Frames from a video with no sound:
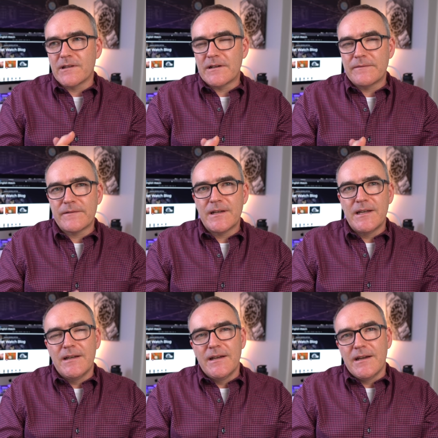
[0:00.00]
life.
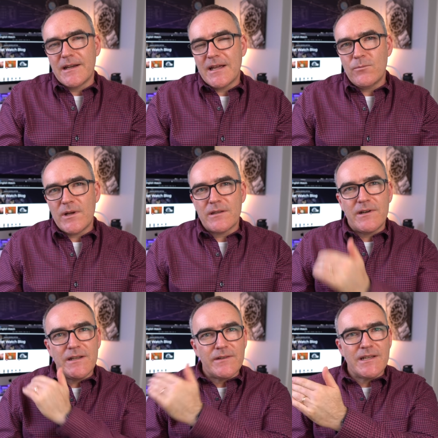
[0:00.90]
And then whether
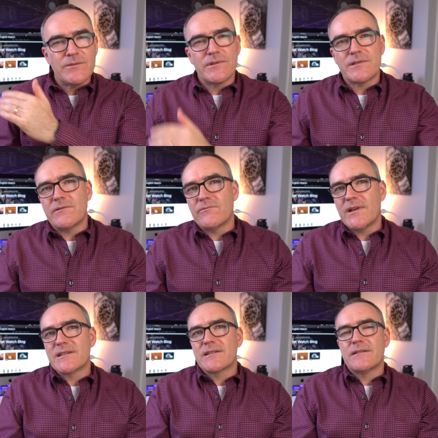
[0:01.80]
any of these ones are at
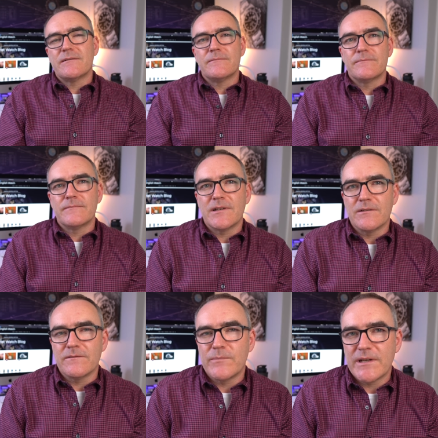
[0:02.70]
risk
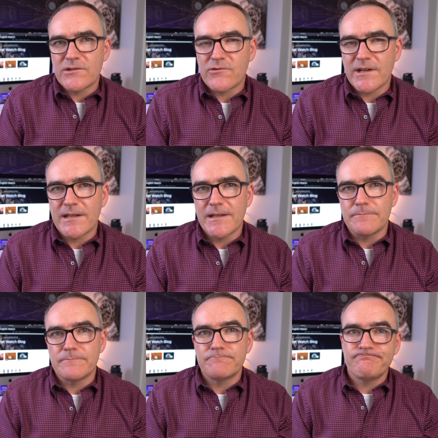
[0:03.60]
of being traded in.